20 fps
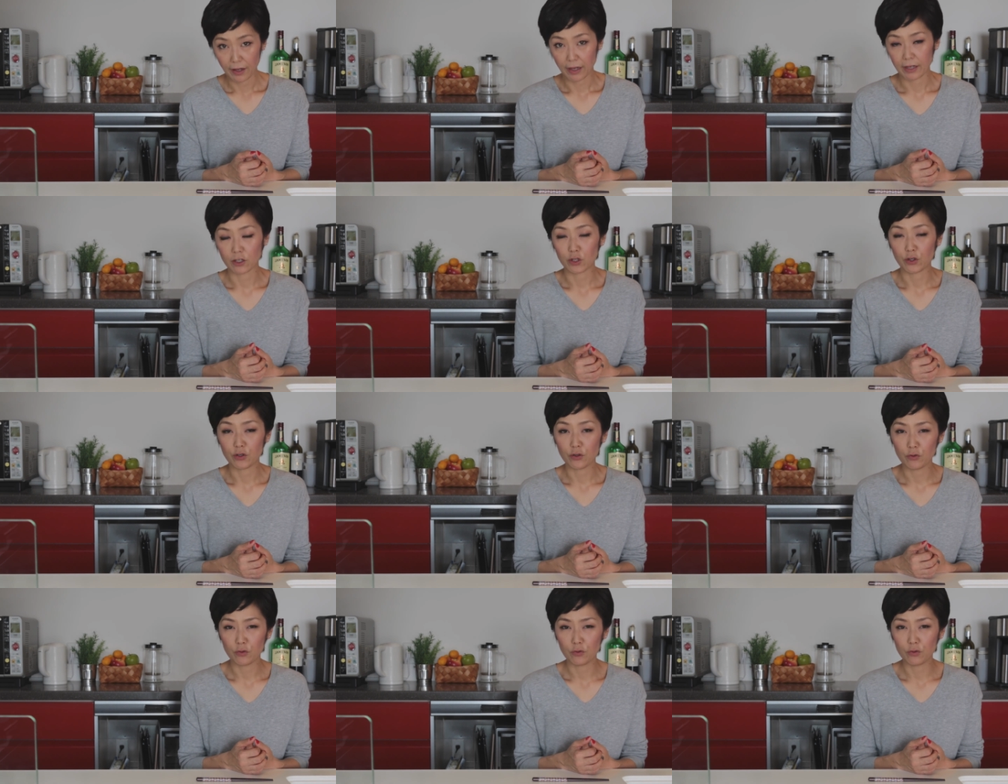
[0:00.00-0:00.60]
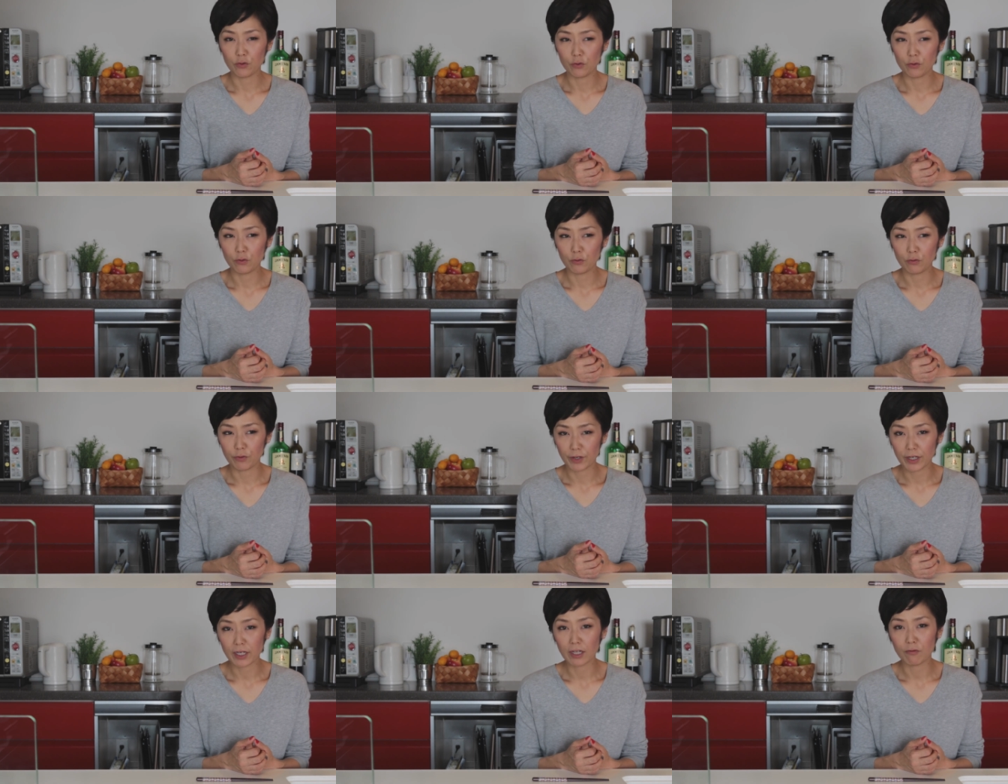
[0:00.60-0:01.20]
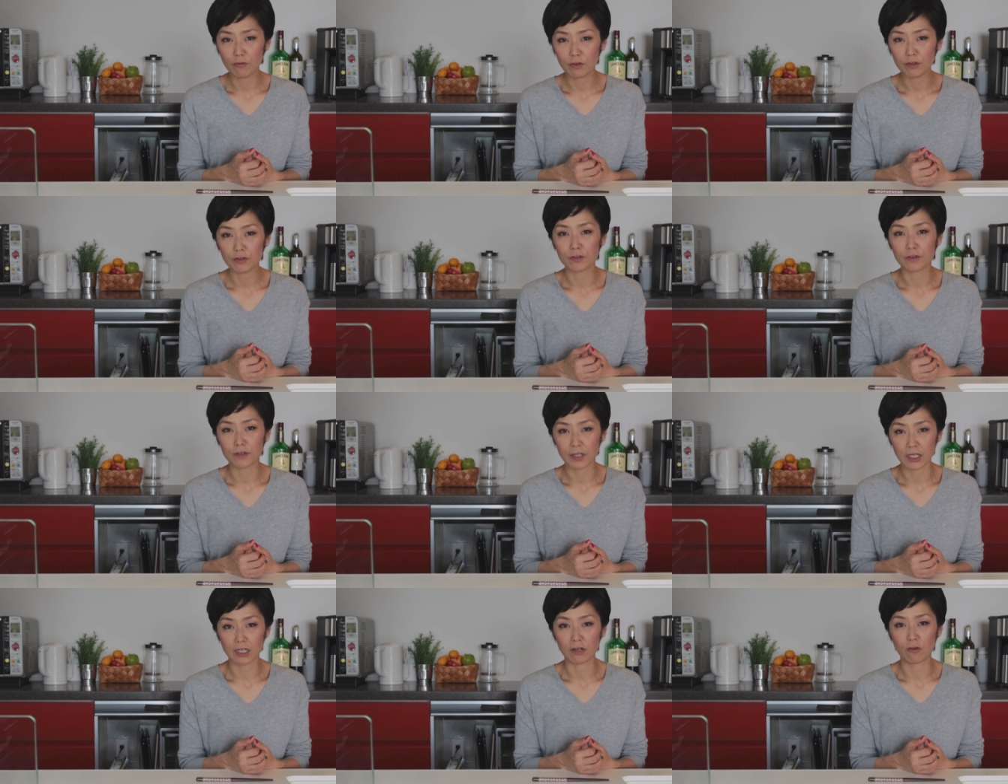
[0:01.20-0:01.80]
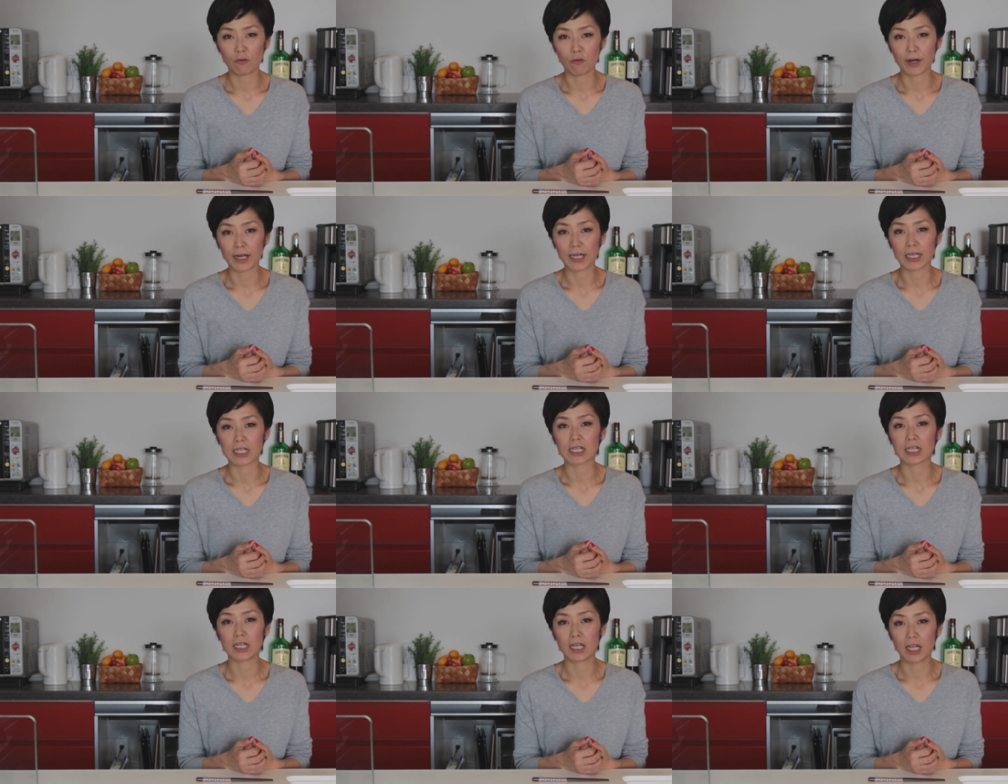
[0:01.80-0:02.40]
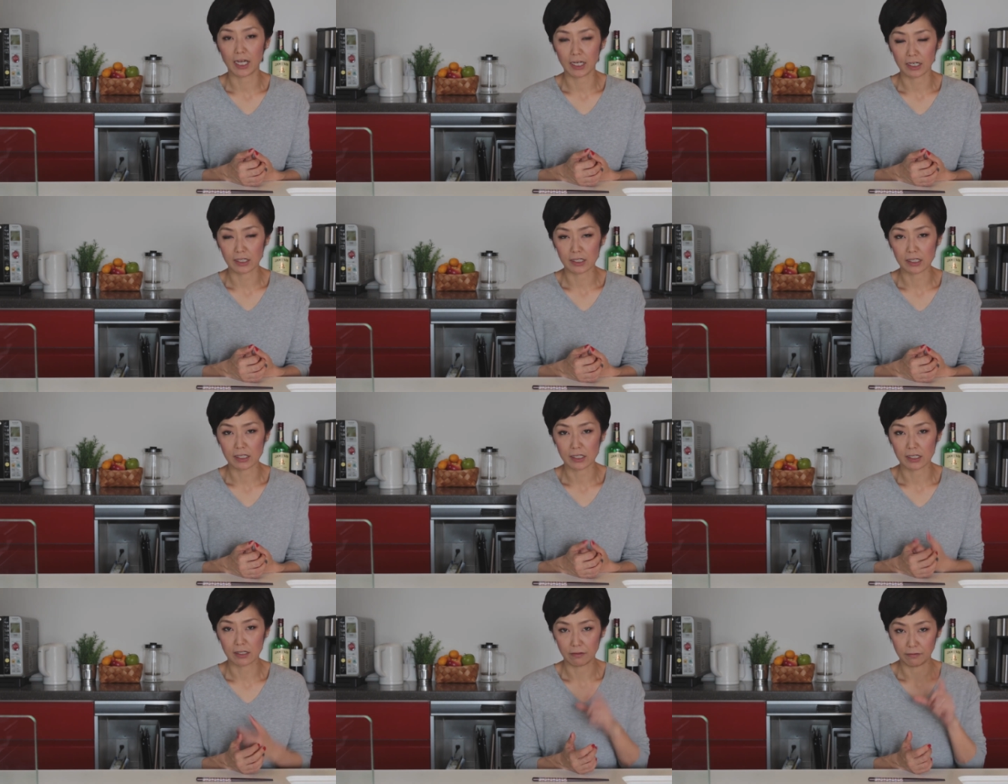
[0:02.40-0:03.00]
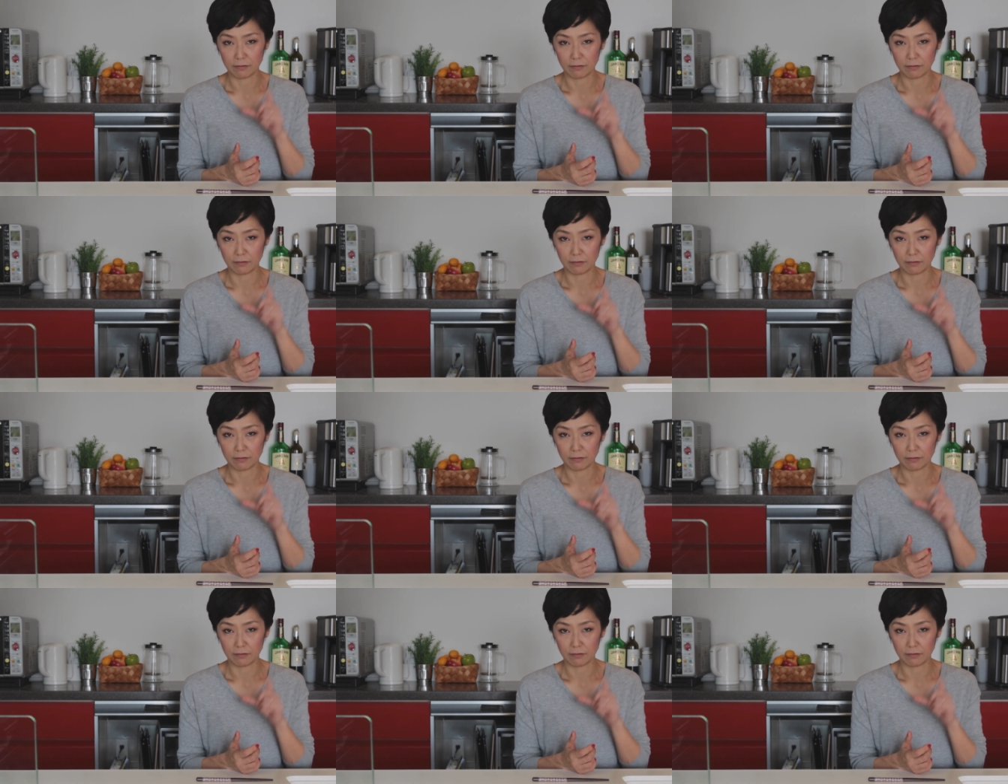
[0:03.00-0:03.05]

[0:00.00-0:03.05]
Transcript: And you really want to get a right length